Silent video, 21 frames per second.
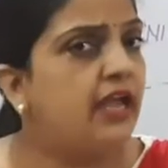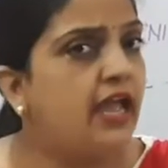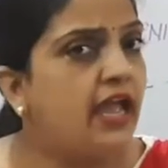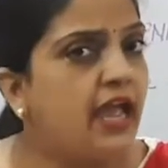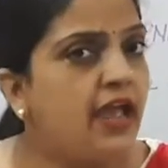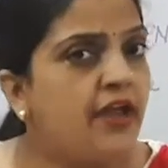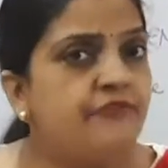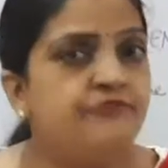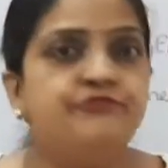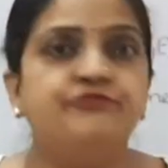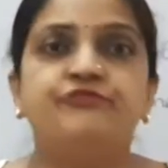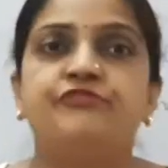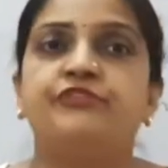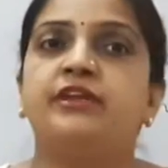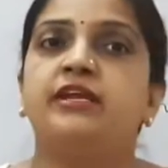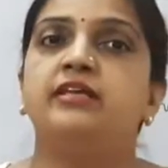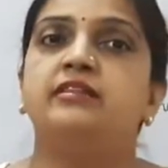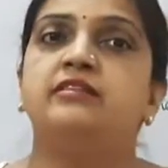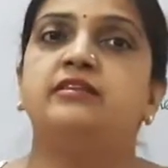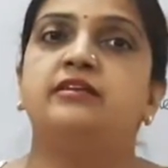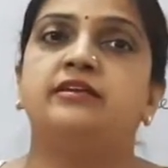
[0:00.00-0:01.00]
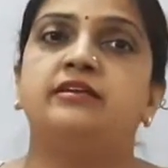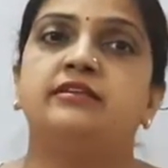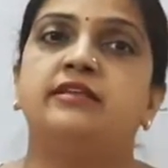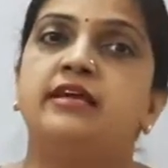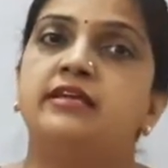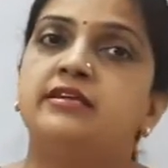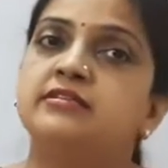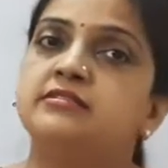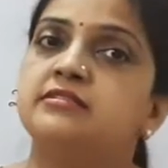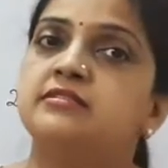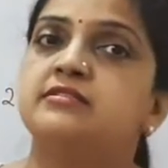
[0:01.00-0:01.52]
everything there
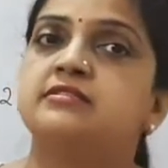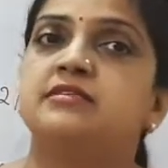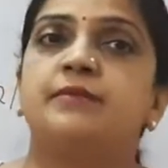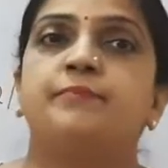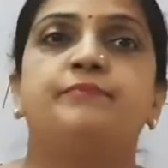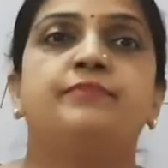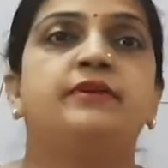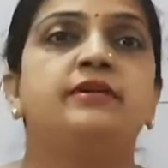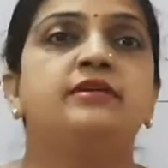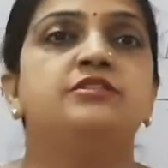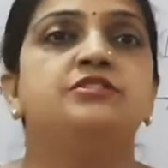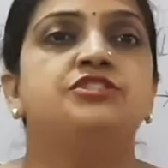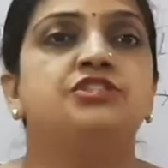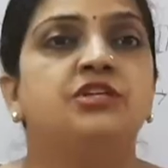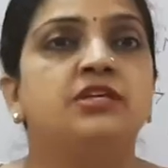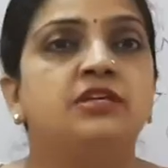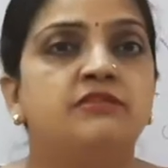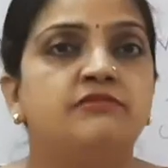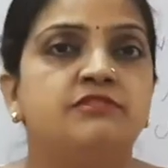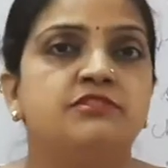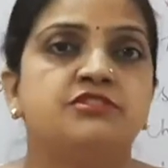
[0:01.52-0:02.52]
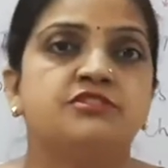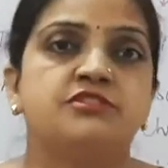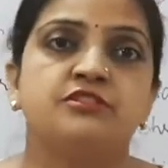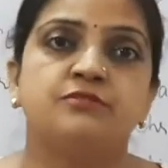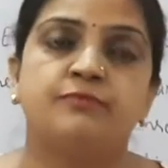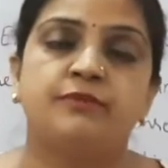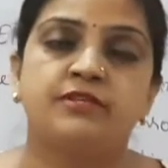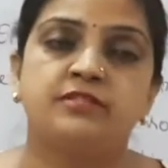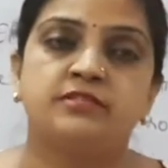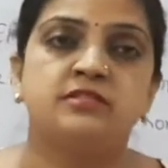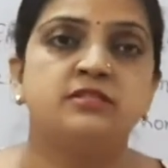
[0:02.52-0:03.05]
is a separate gene which is
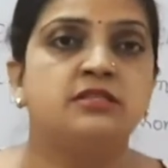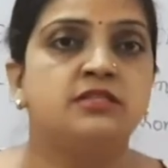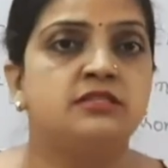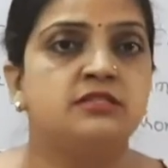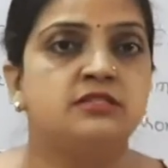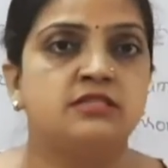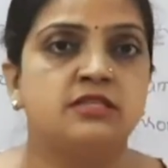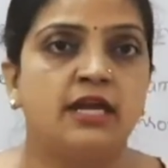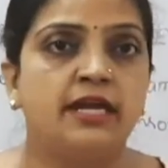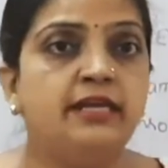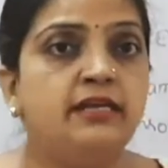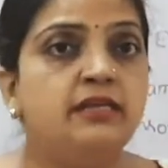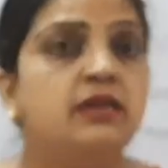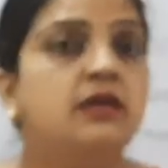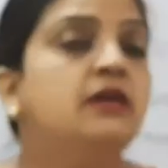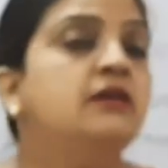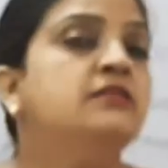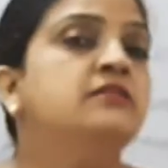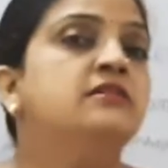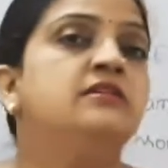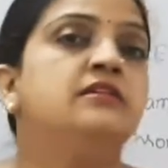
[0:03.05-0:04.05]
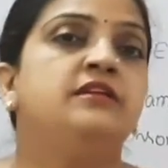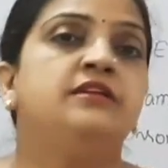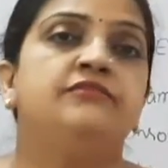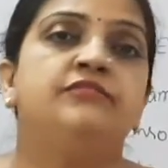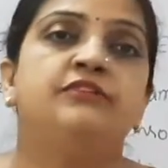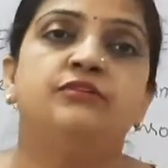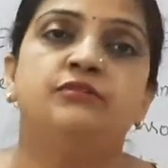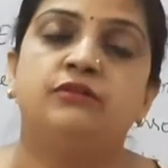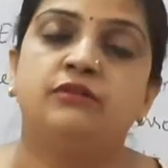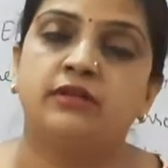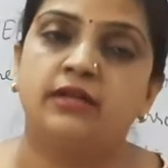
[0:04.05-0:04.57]
present inside the
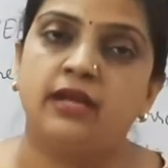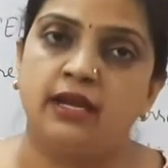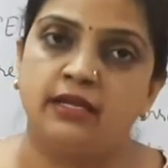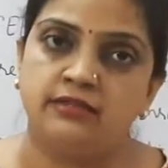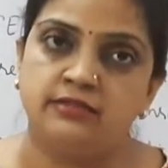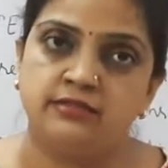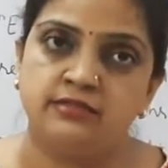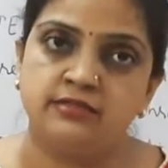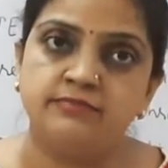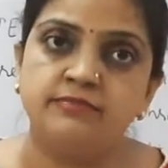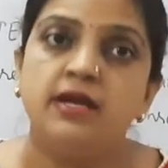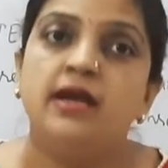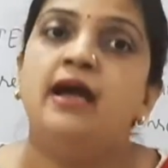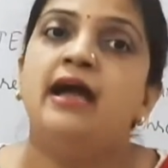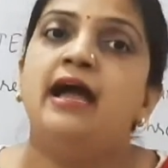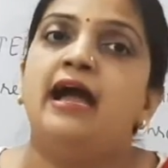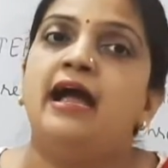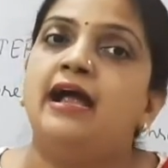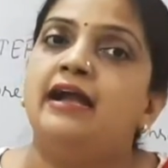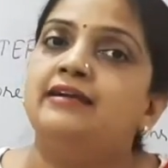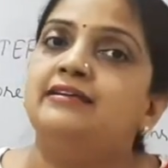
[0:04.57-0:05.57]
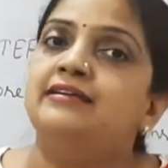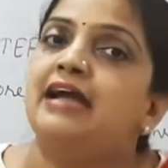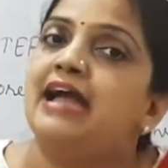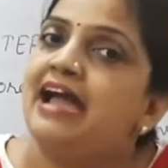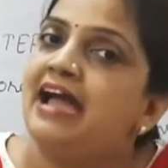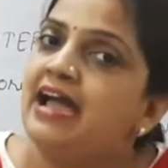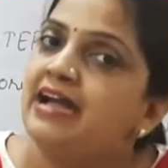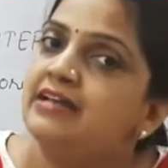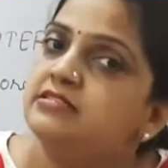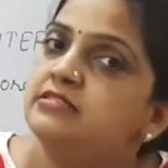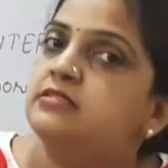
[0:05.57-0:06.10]
living organism, and
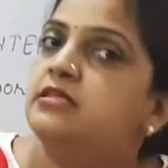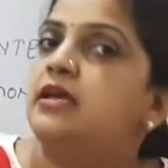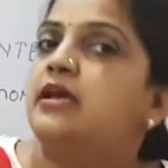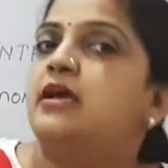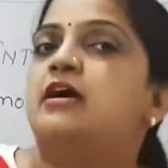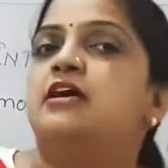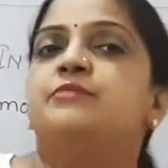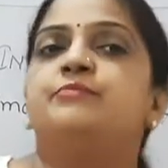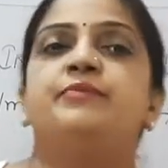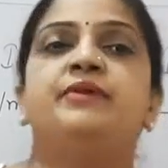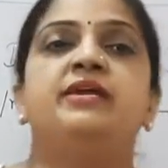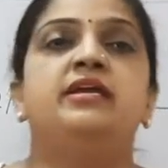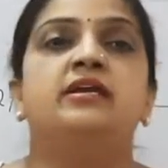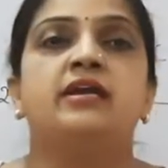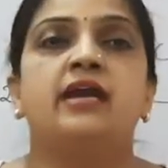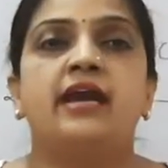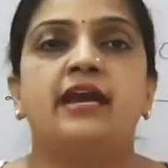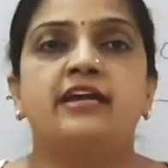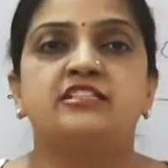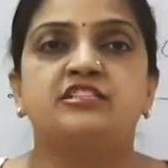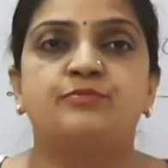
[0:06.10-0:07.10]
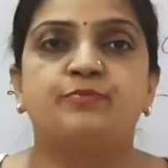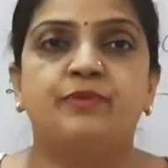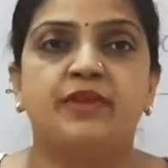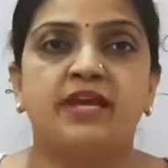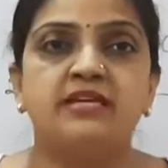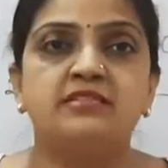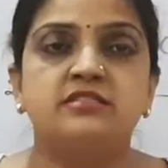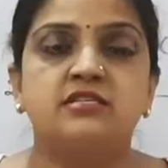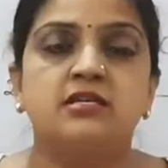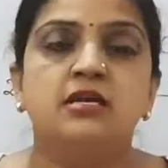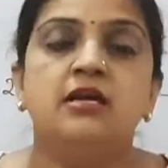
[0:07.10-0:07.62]
as they are being
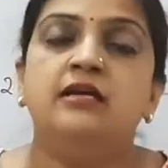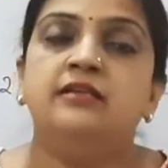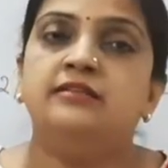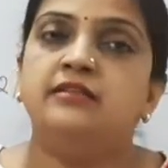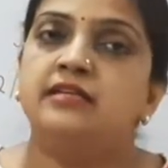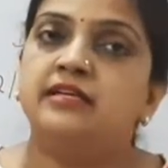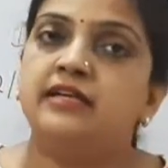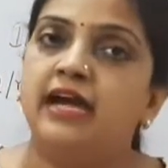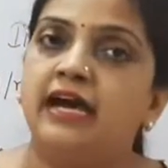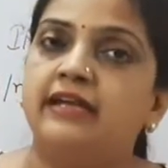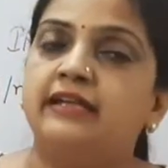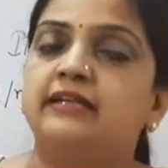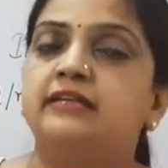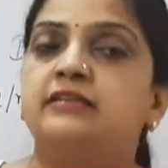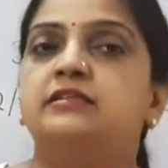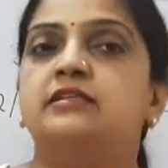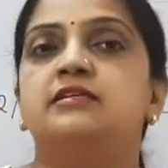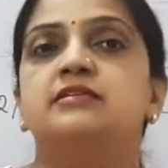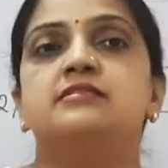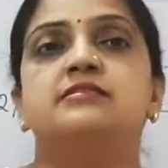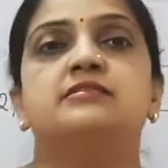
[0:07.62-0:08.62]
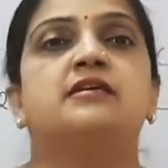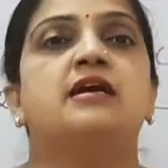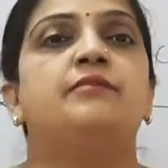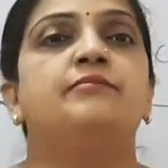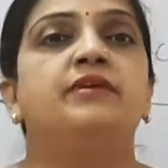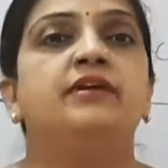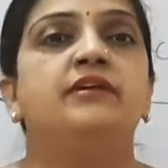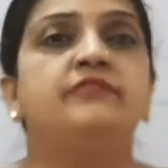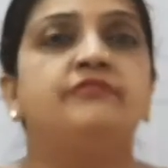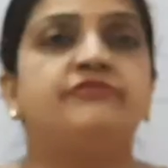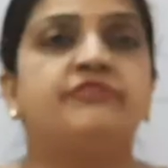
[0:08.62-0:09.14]
expressed, the characters come
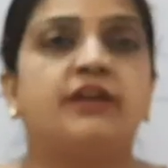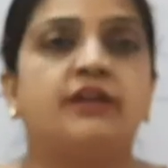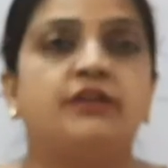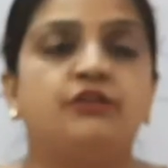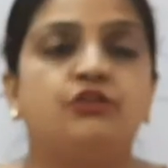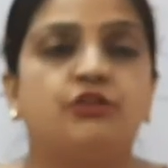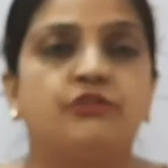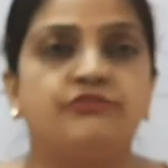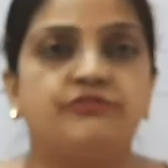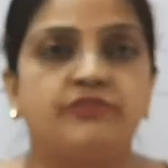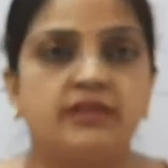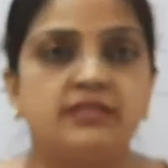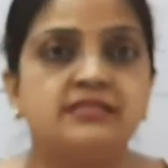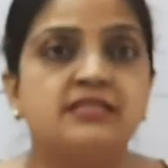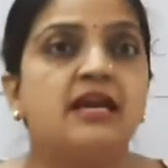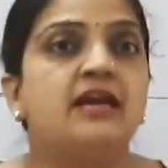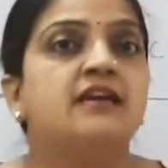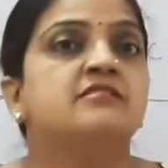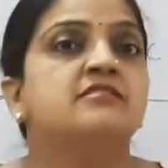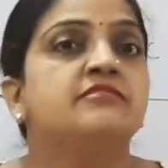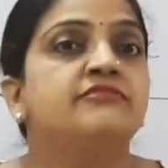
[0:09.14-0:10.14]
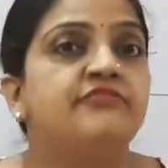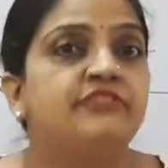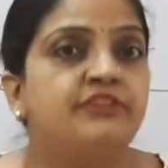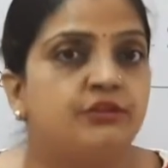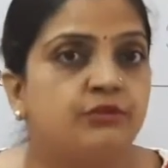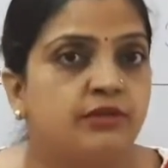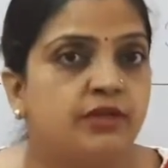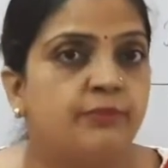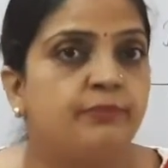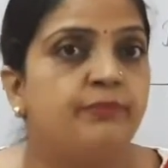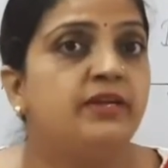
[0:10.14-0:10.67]
in front of us as a
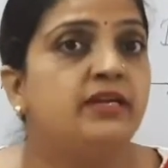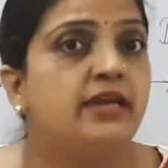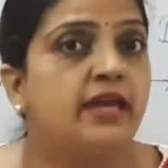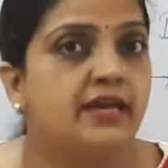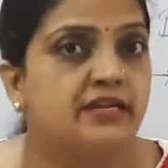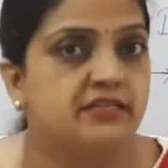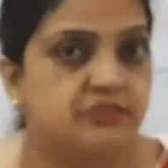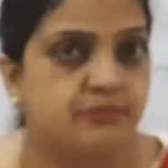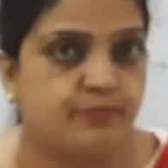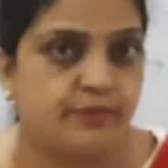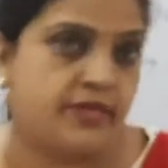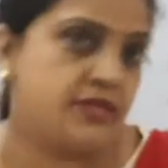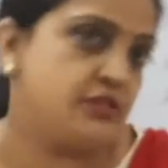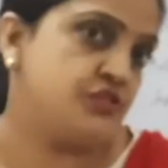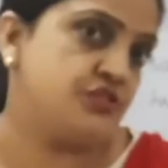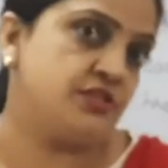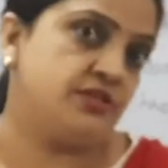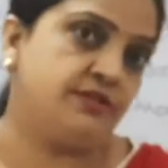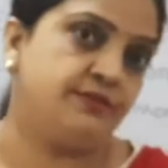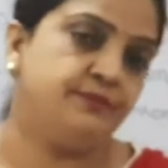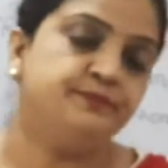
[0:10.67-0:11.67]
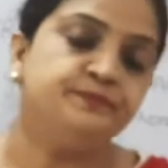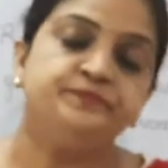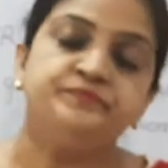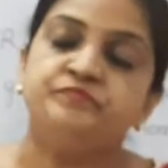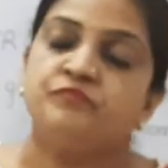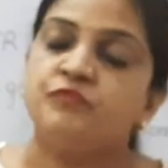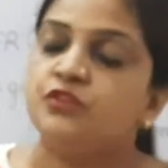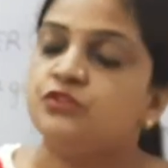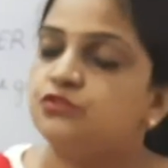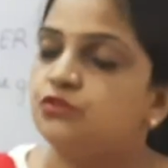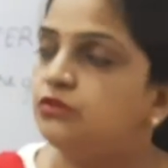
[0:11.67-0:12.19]
phenotypic expression.
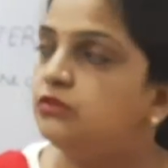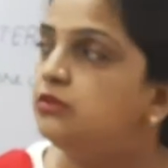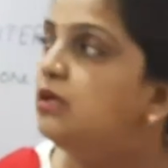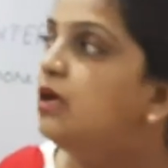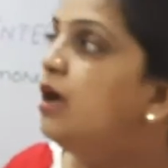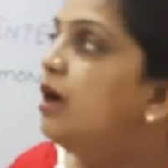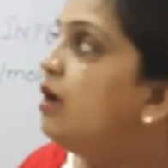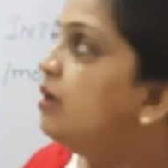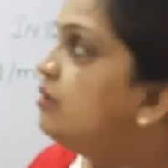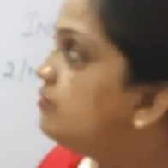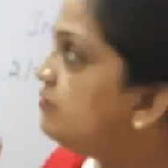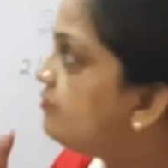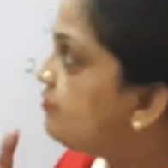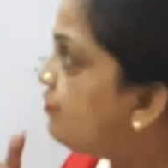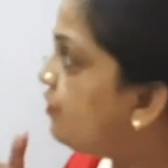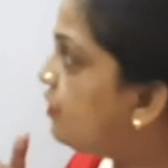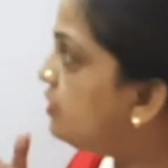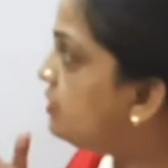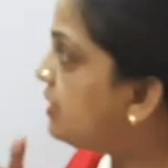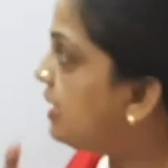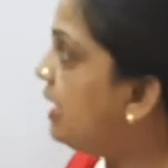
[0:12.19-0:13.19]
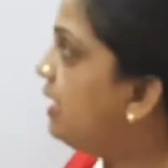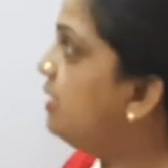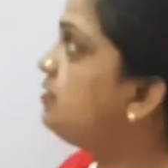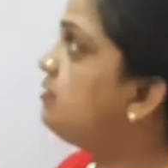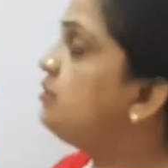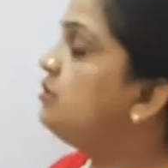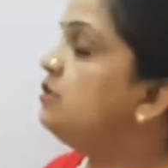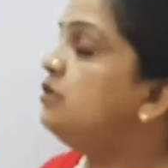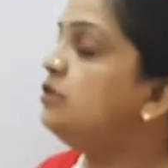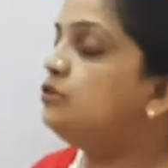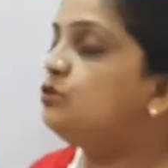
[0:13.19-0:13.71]
So for that
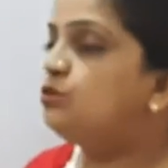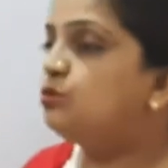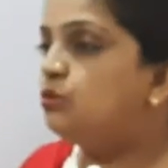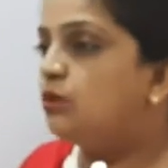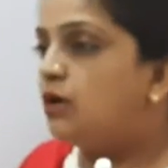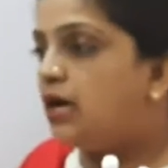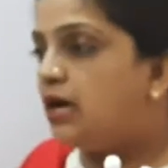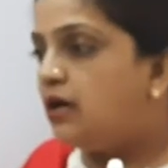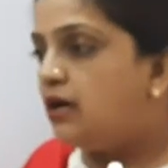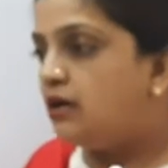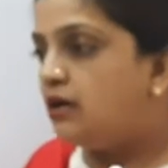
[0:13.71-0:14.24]
to